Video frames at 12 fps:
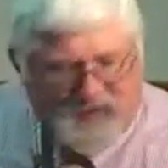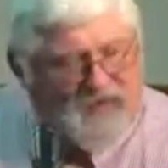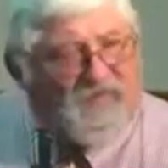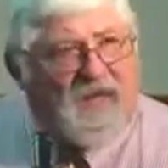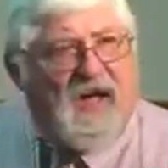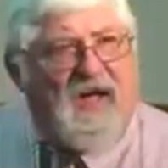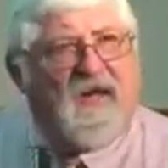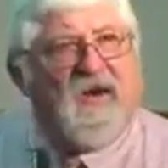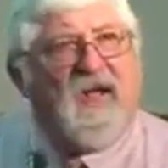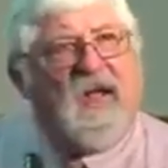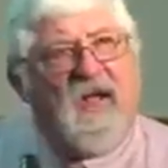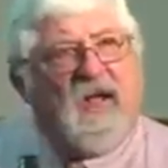the Father.
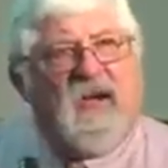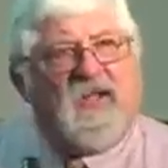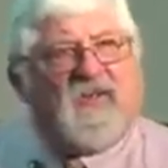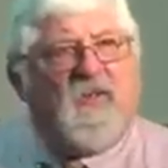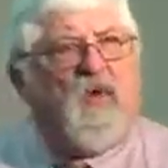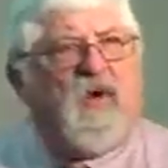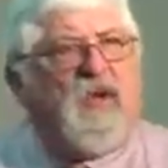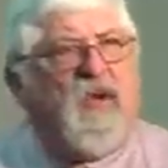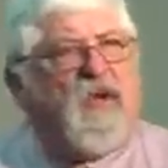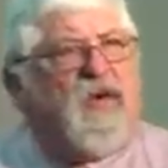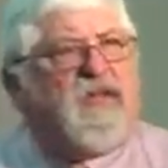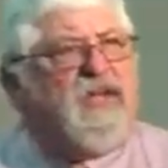And this morning I
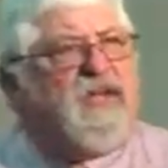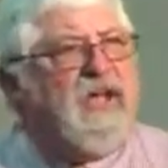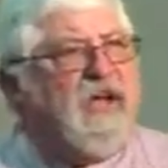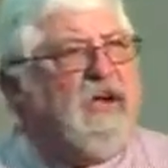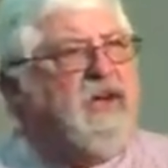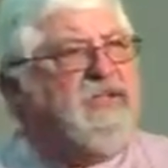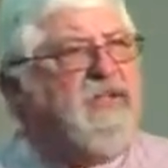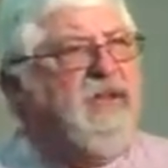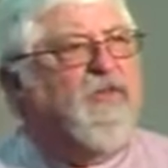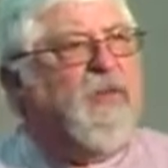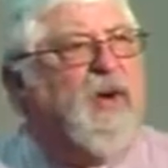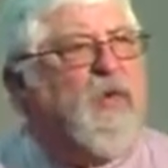want us to check
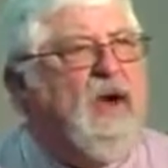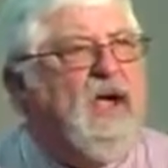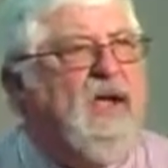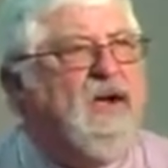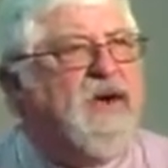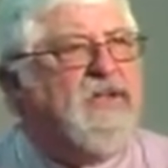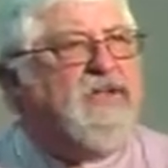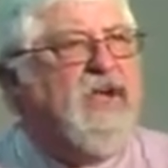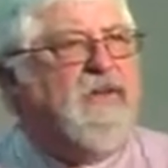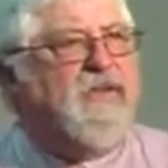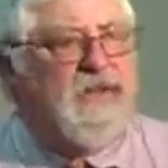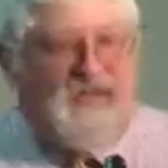ourselves by weighing
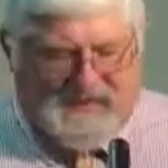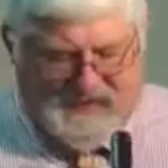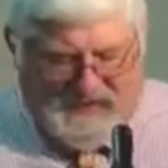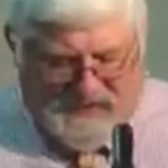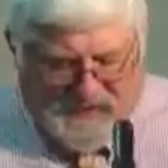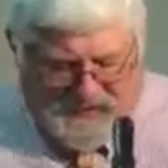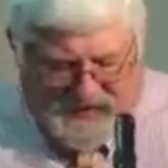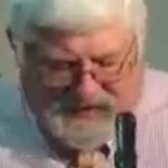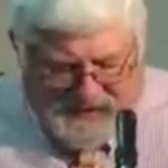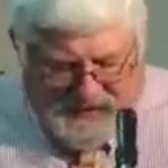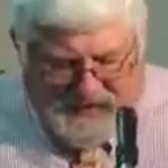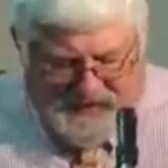ourselves against these 3
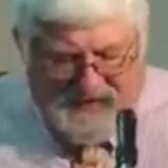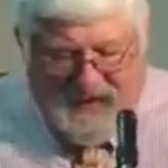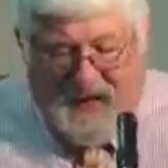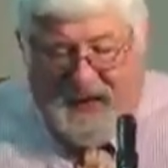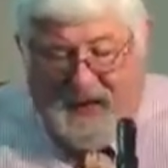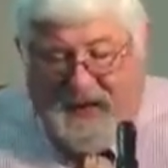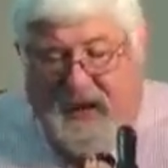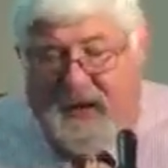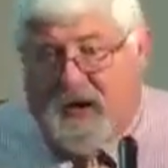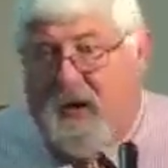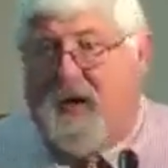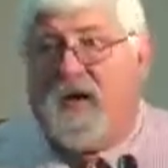signs. And I
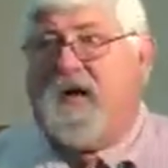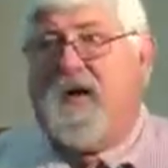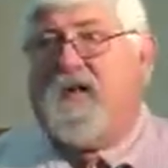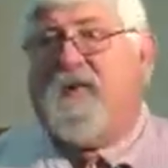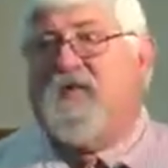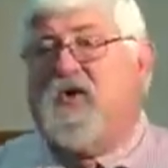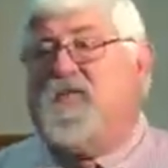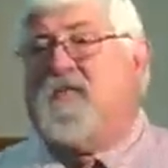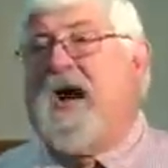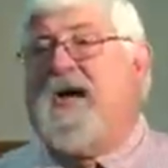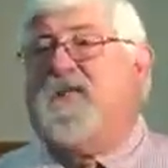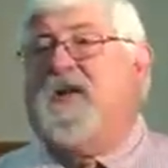call it, you
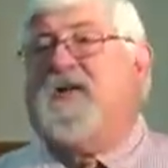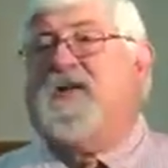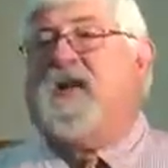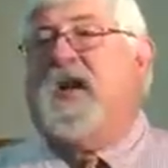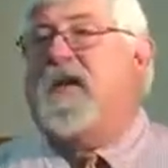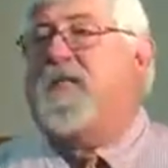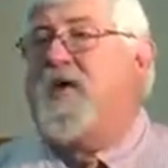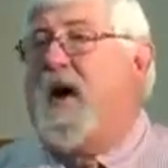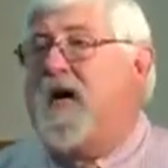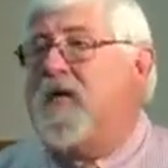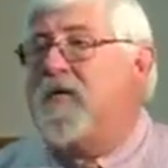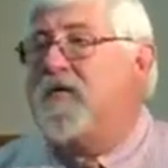might be the second
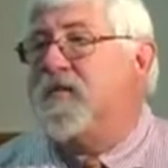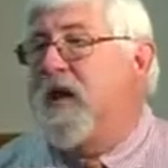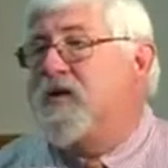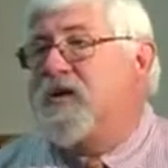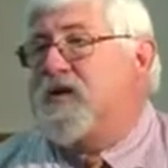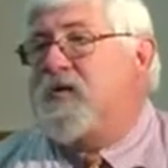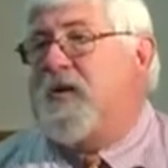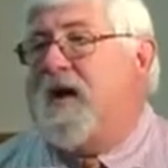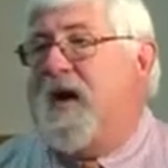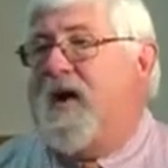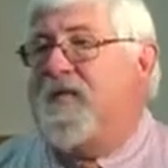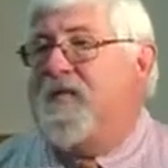prodigal. That's just what
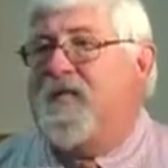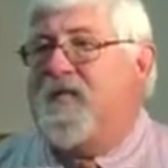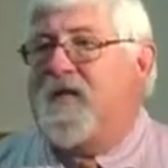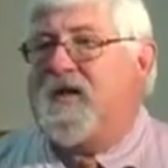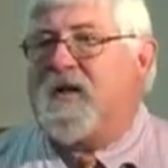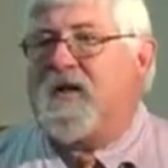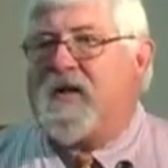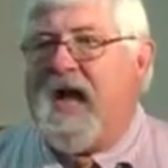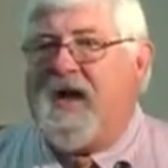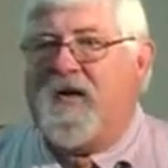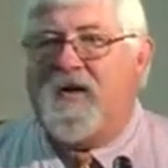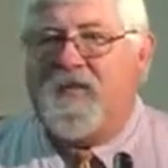I
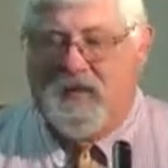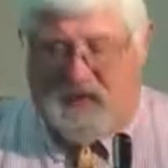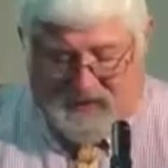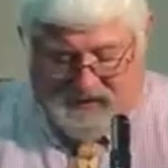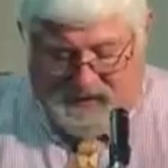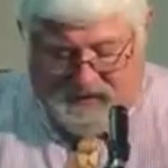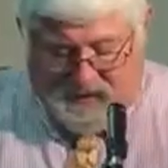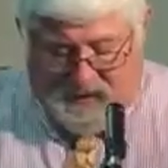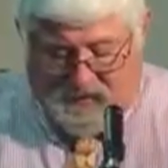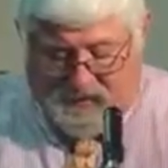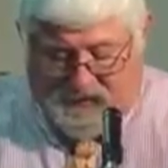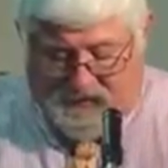titled it because I
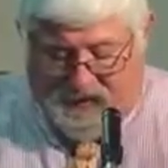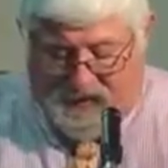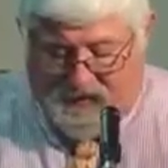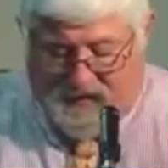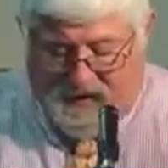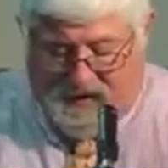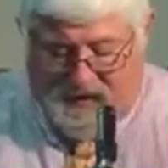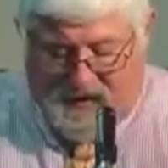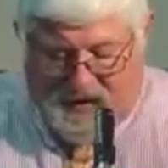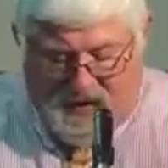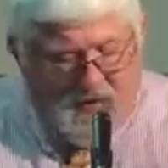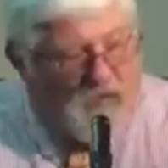thought it was funny when
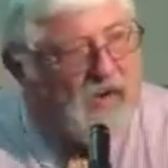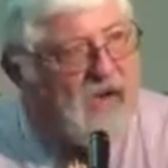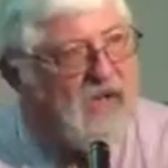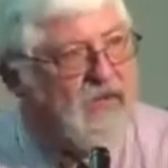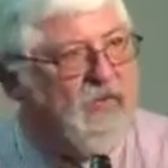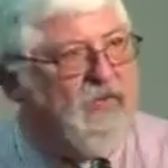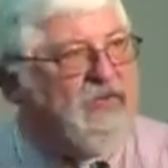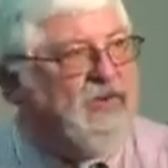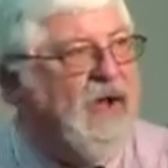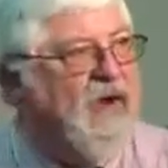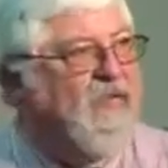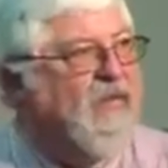I was
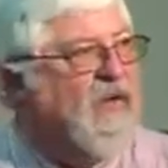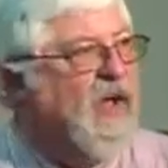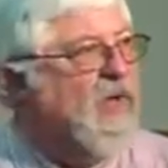trying to figure out a